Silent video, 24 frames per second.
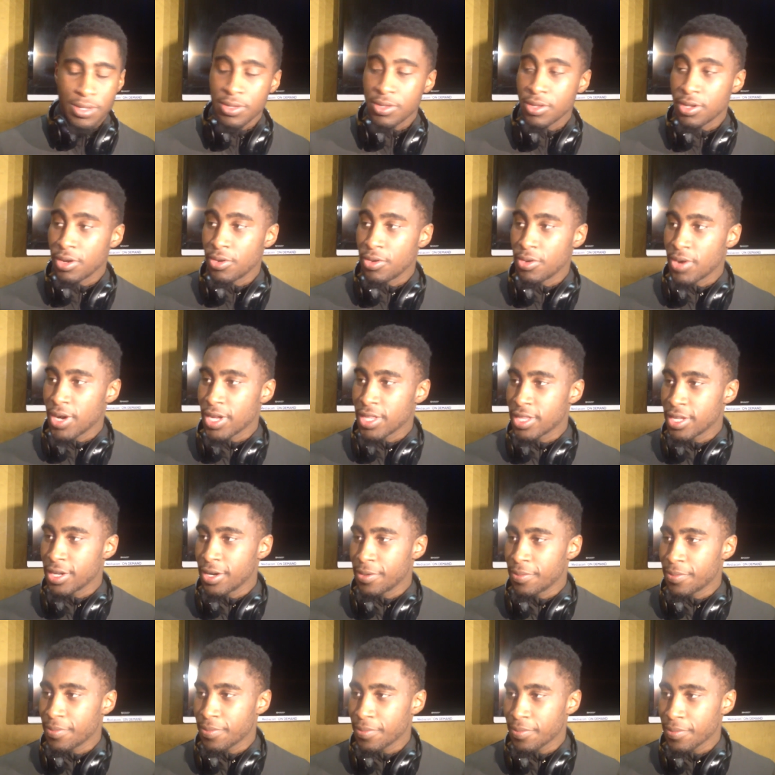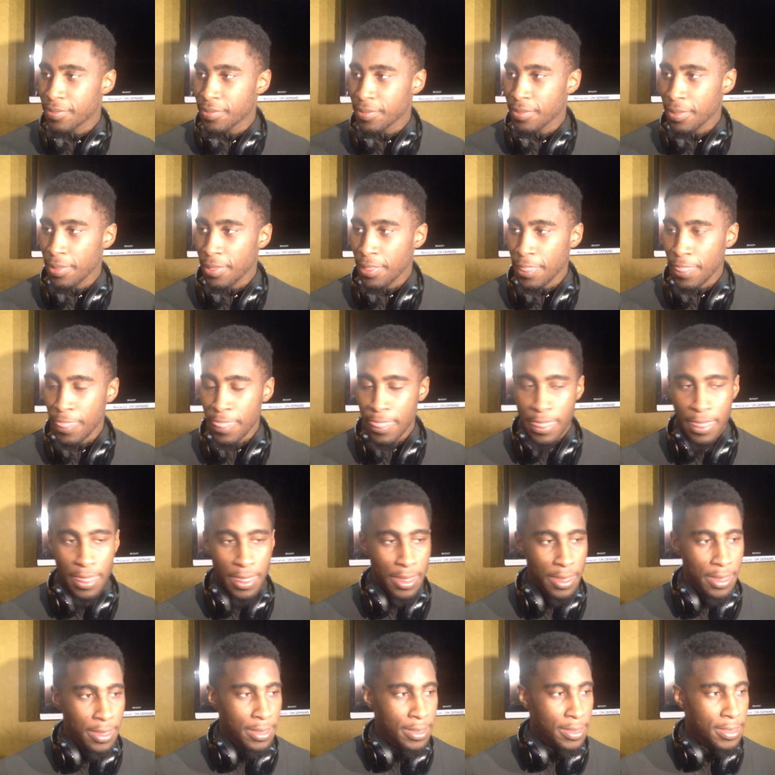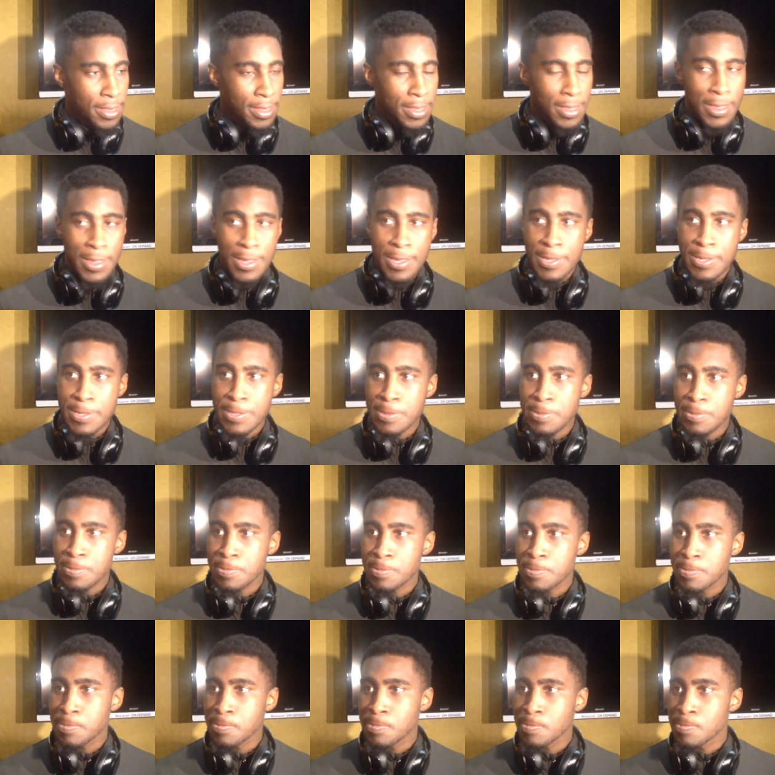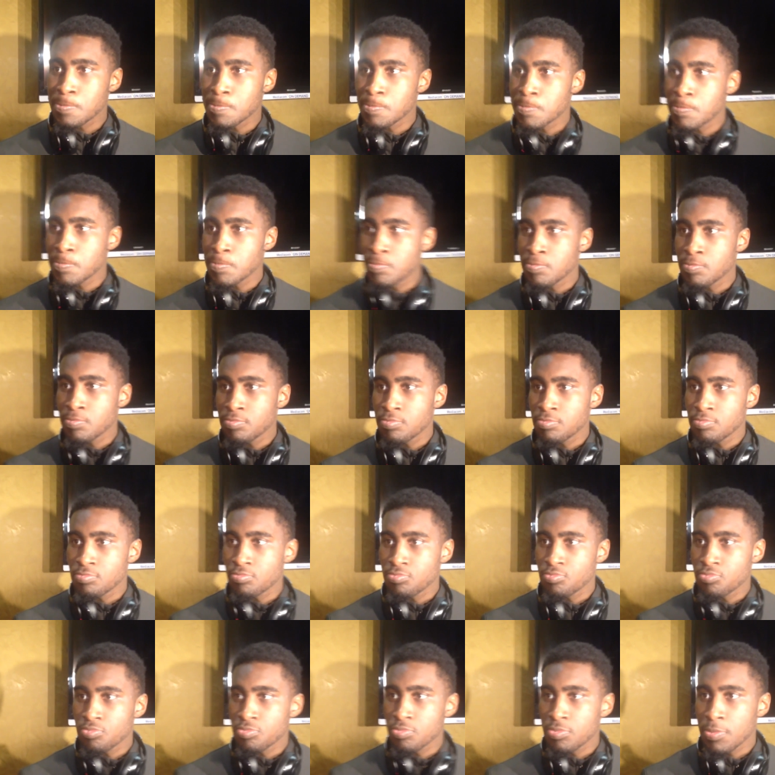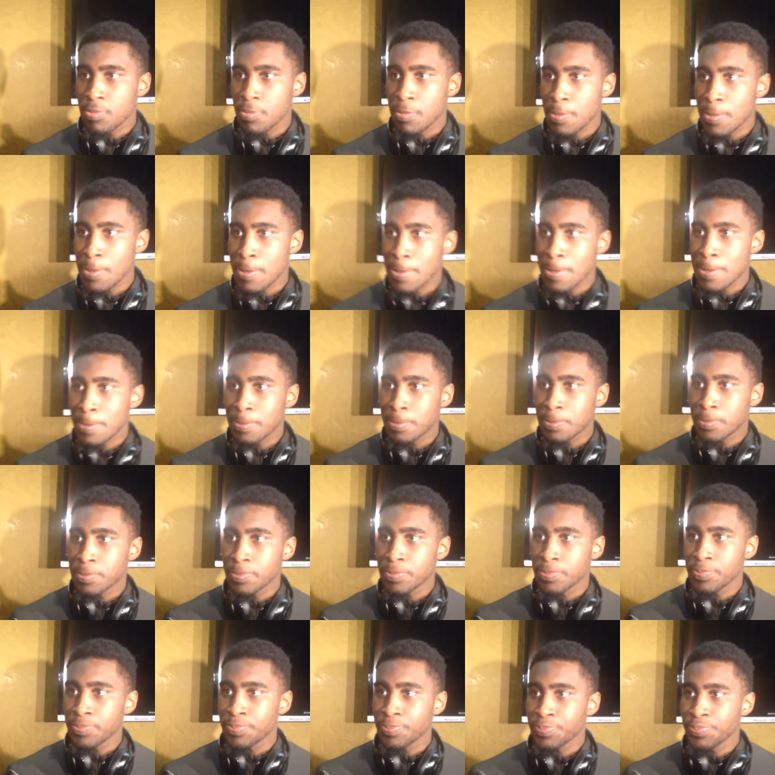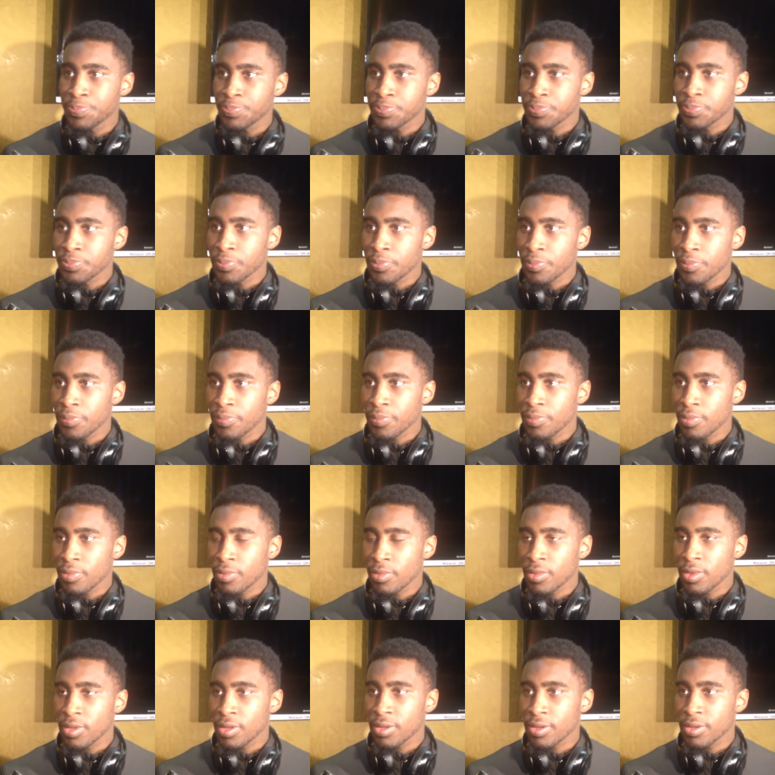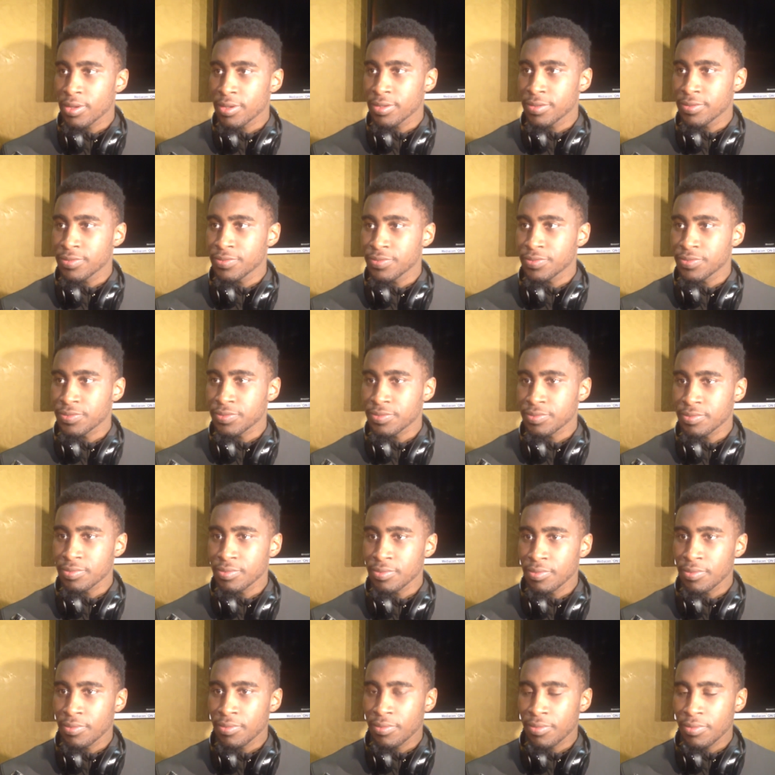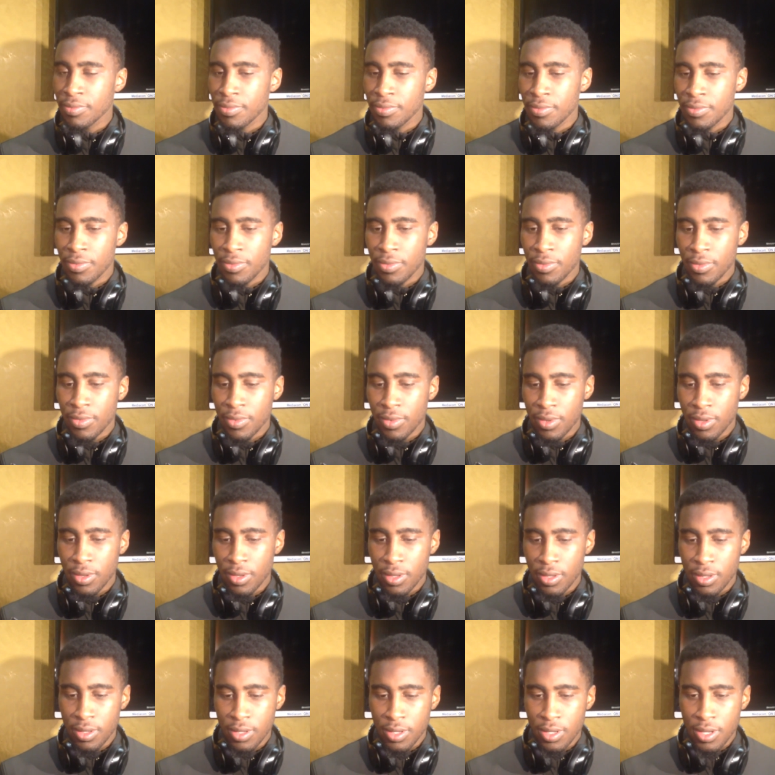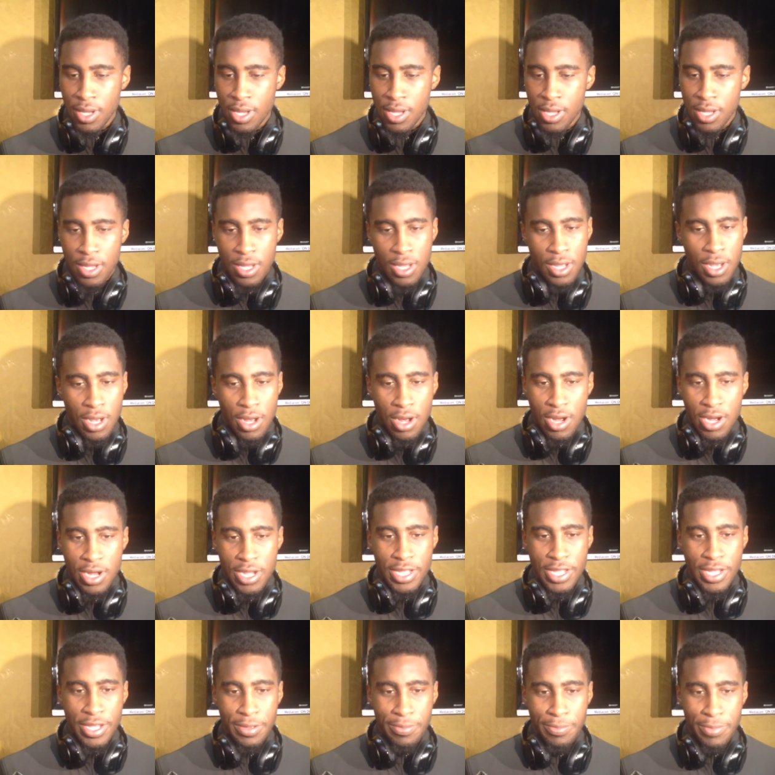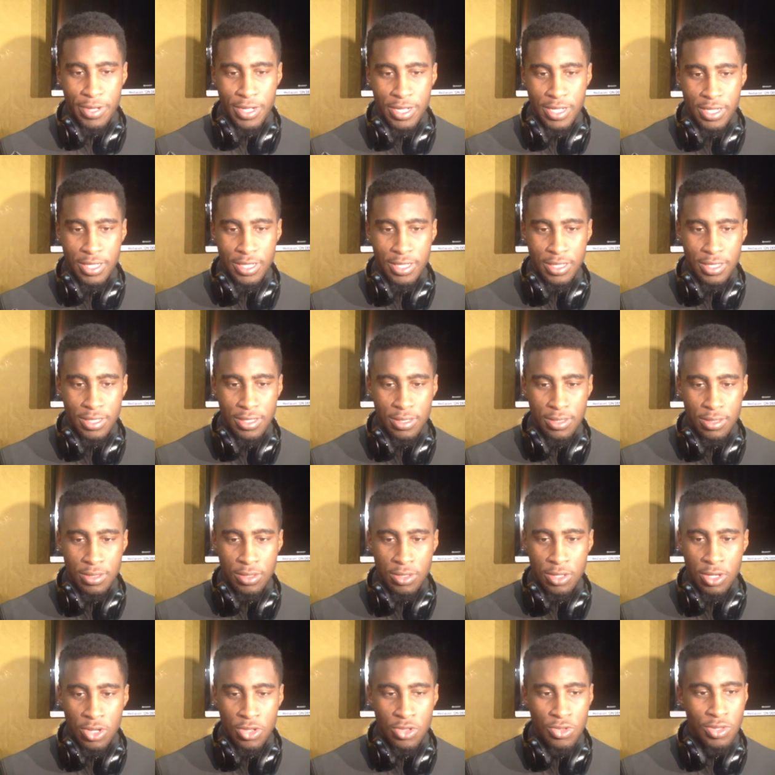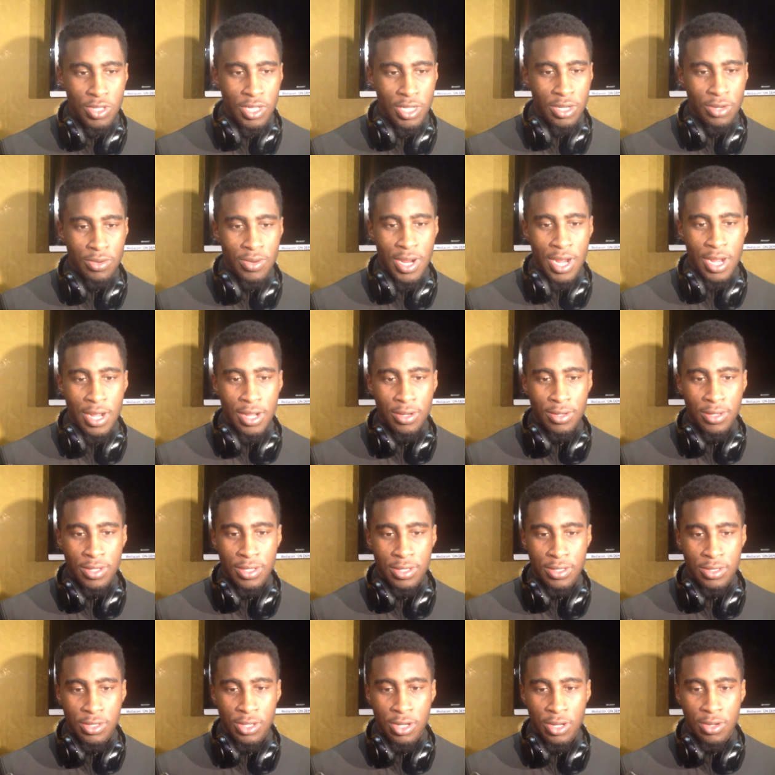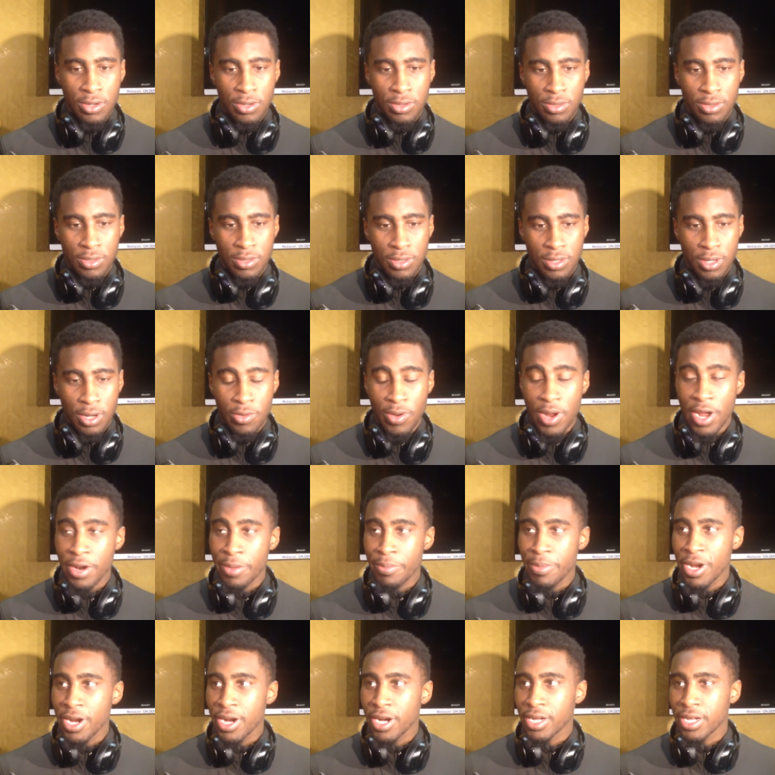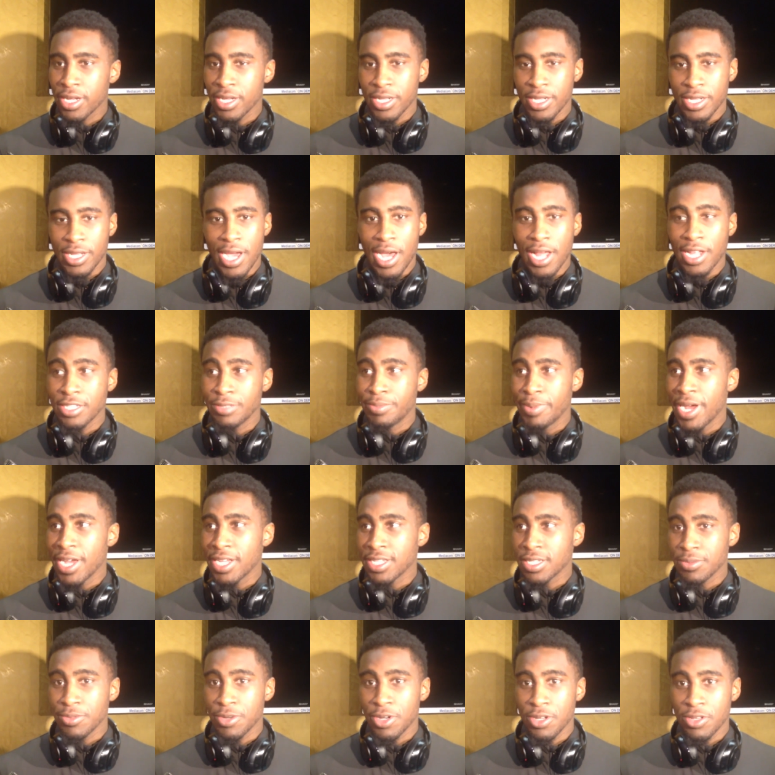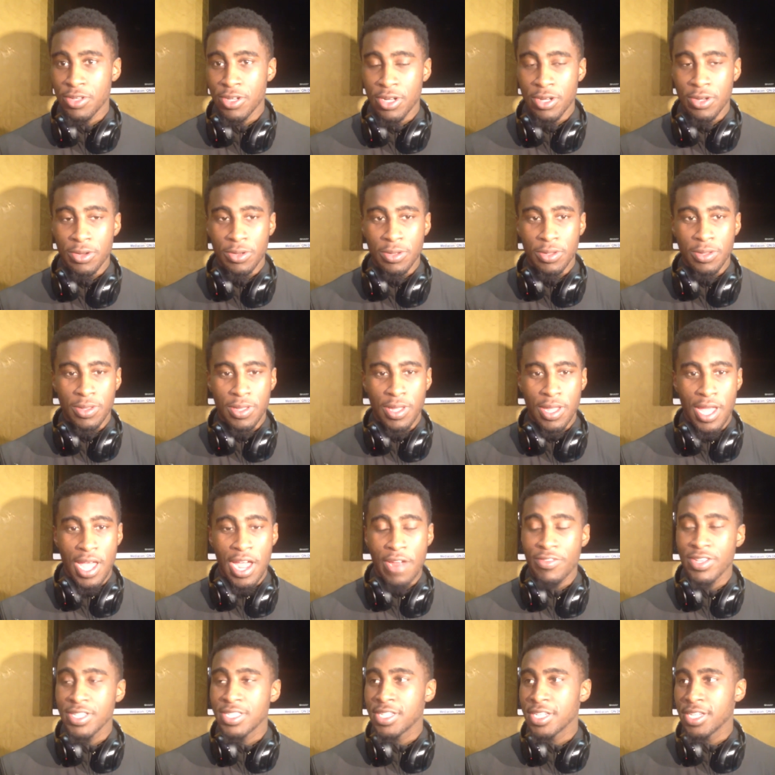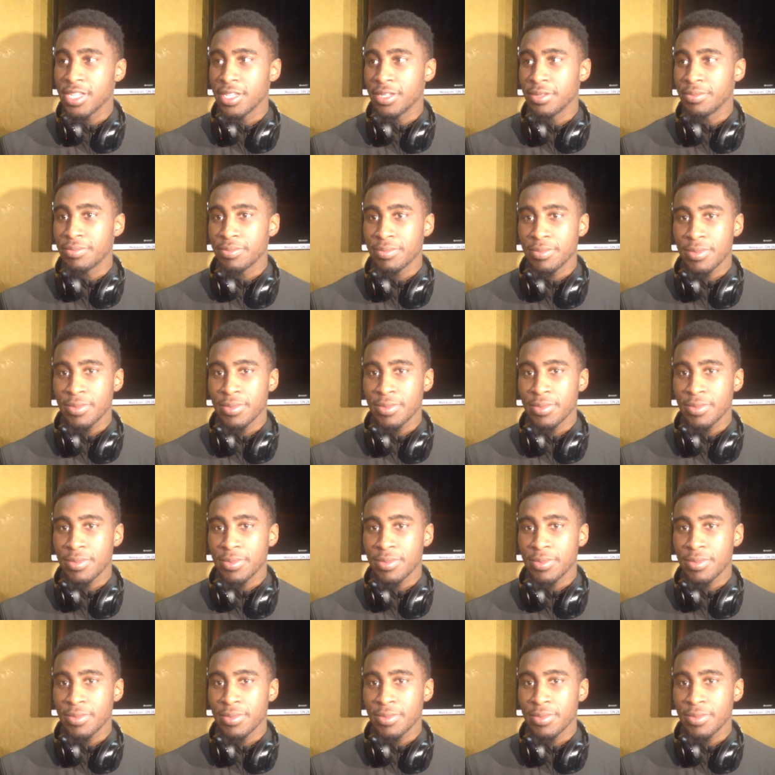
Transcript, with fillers: you know, we're right there. Is there a sense of frustration that kind of creeps in that you've been so close and some of these losses down the stretch that the shots just haven't fallen? Oh, yeah, but you know, you look around, you know, around America in college basketball, you know, every team